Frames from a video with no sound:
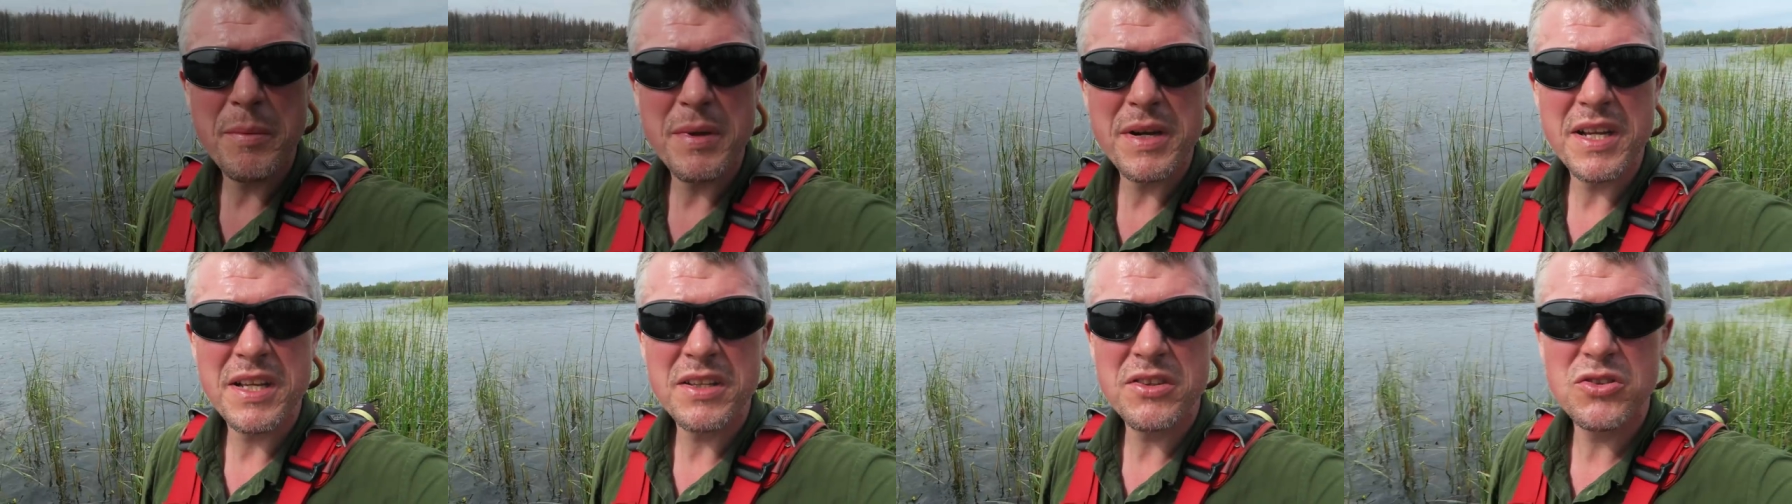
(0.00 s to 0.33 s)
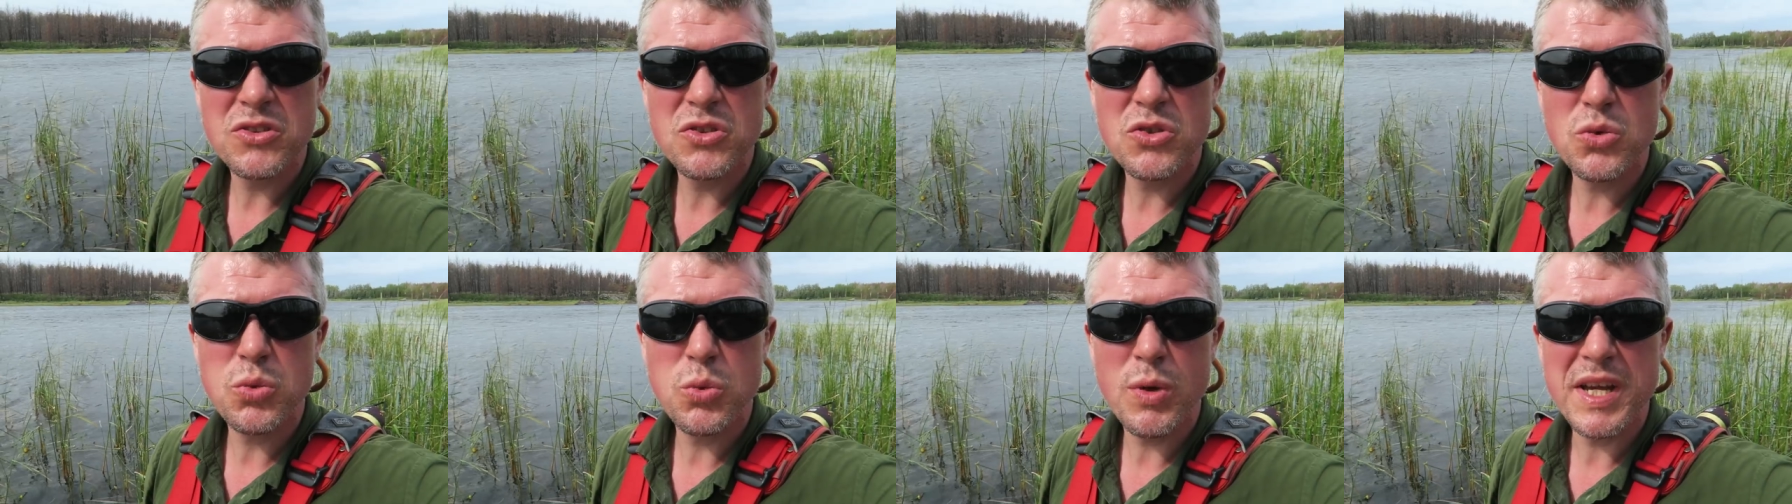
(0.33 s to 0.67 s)
I'm in a
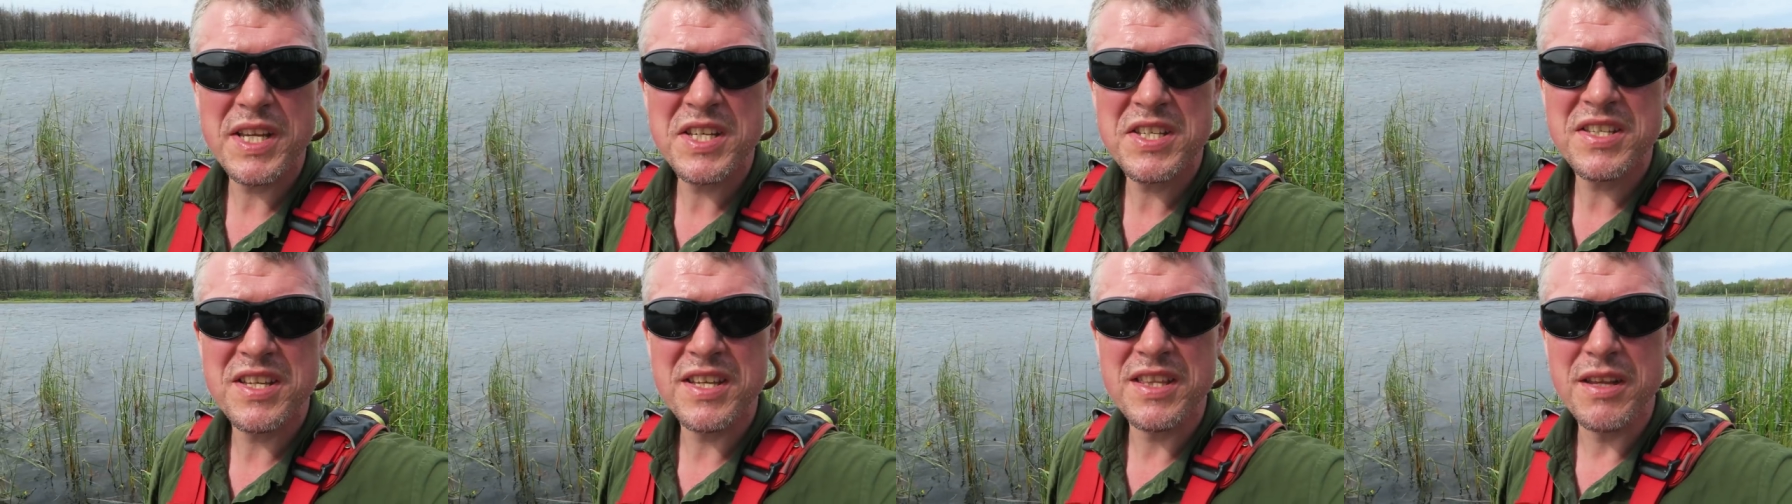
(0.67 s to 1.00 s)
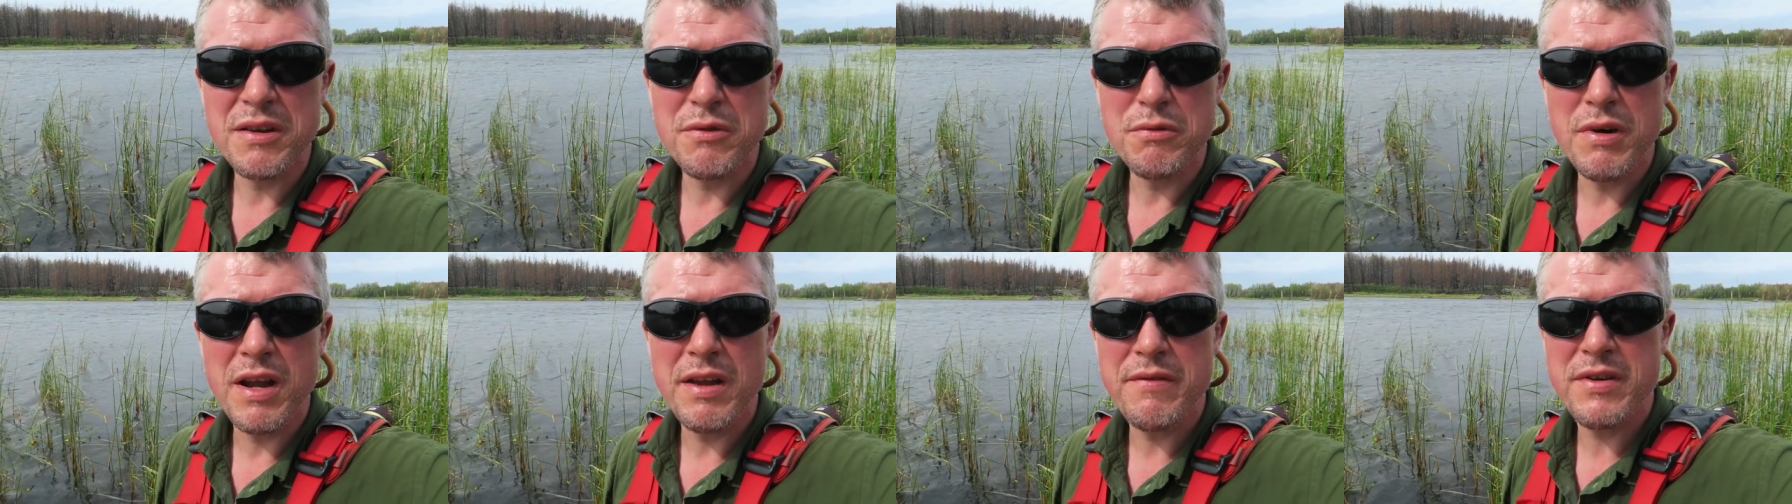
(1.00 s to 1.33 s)
twist in
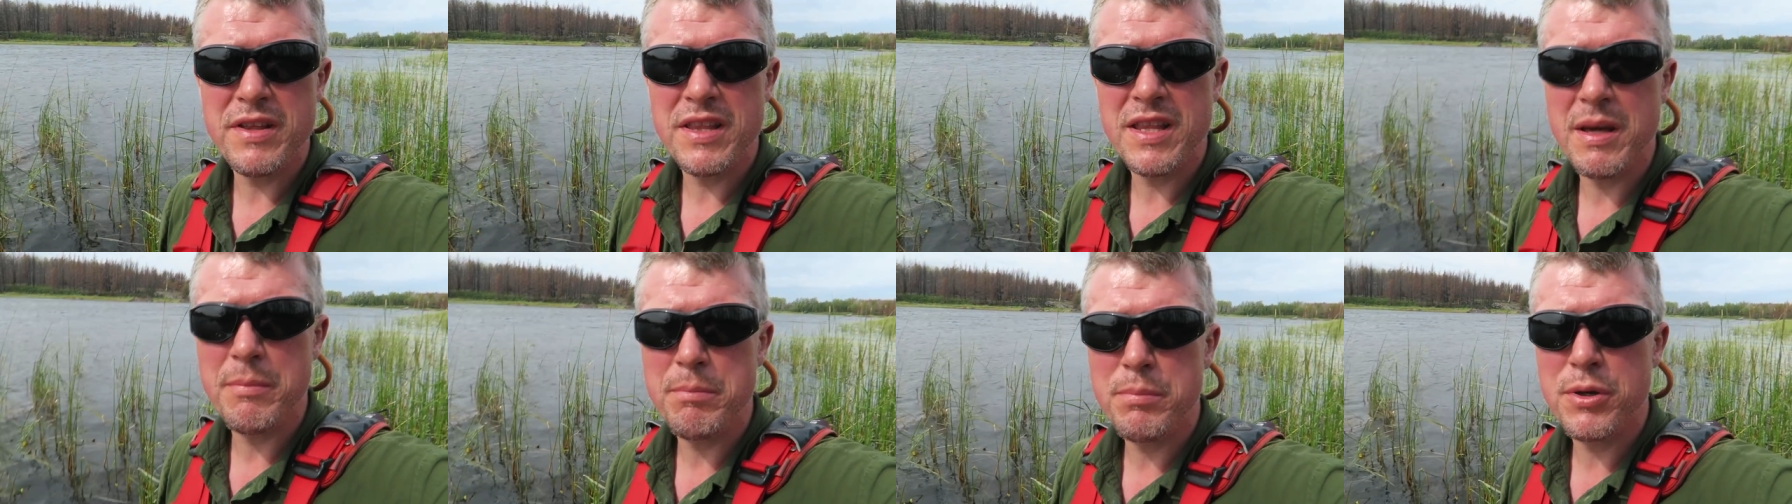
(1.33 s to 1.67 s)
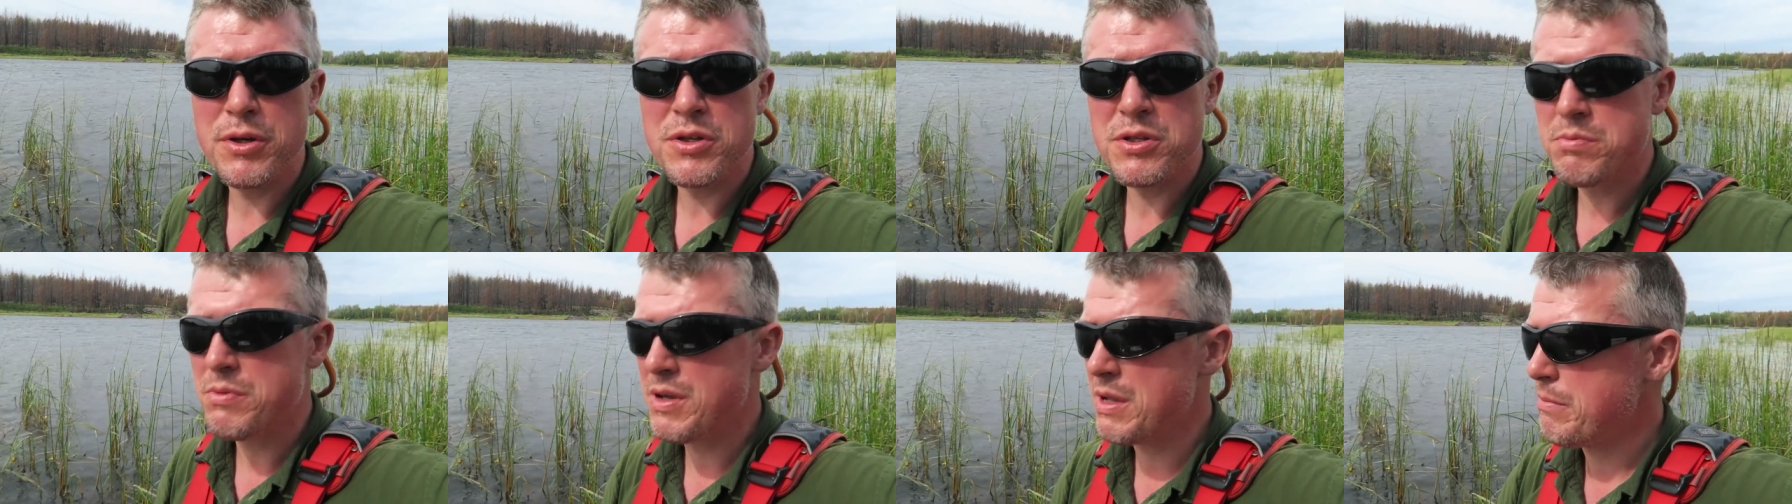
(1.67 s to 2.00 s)
the river that
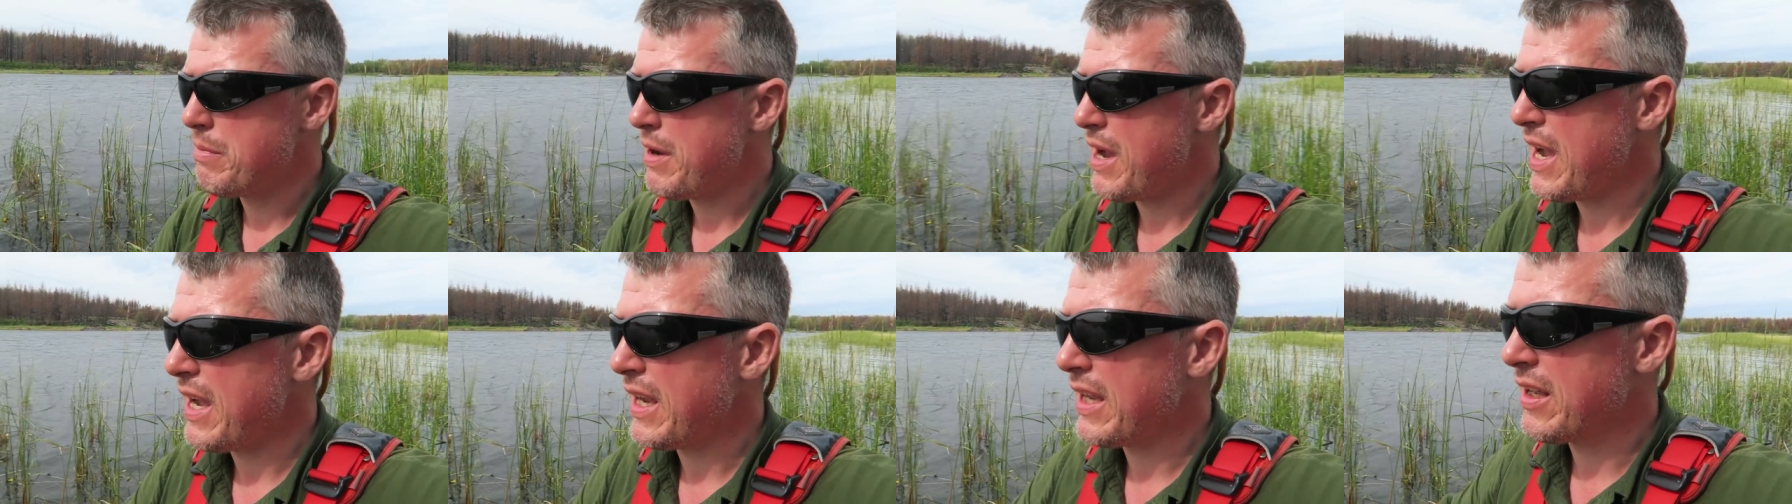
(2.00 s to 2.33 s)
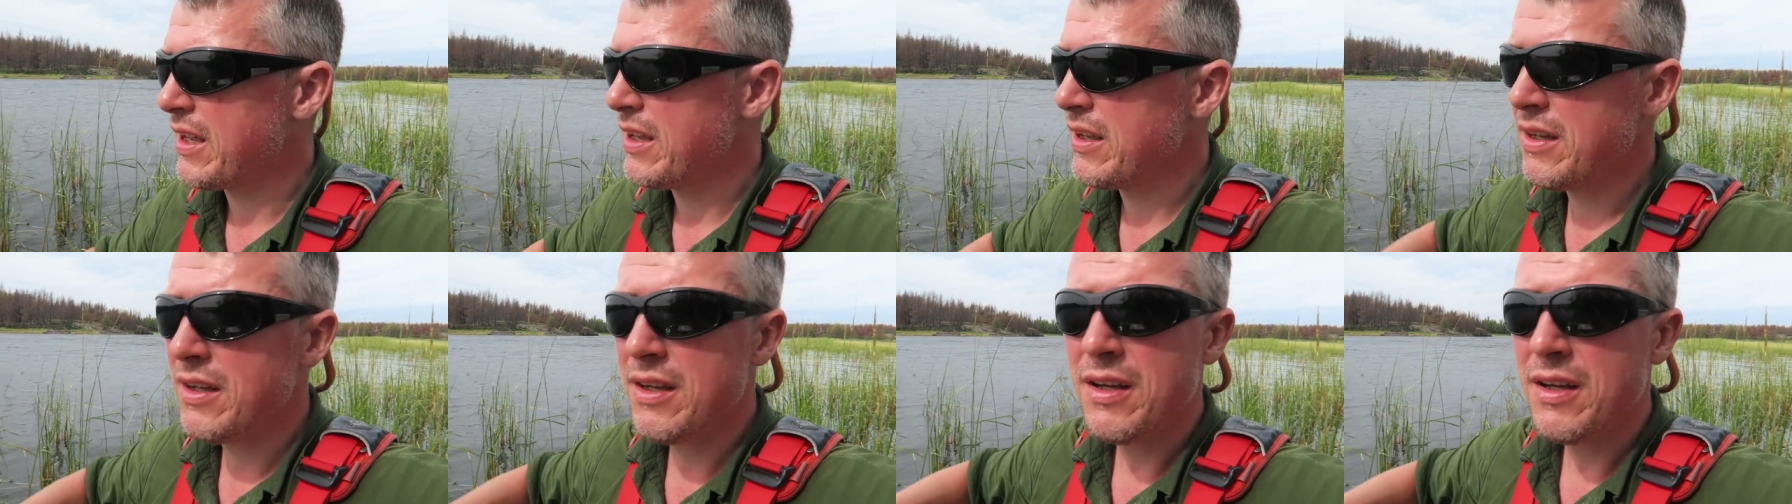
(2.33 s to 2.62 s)
puts me back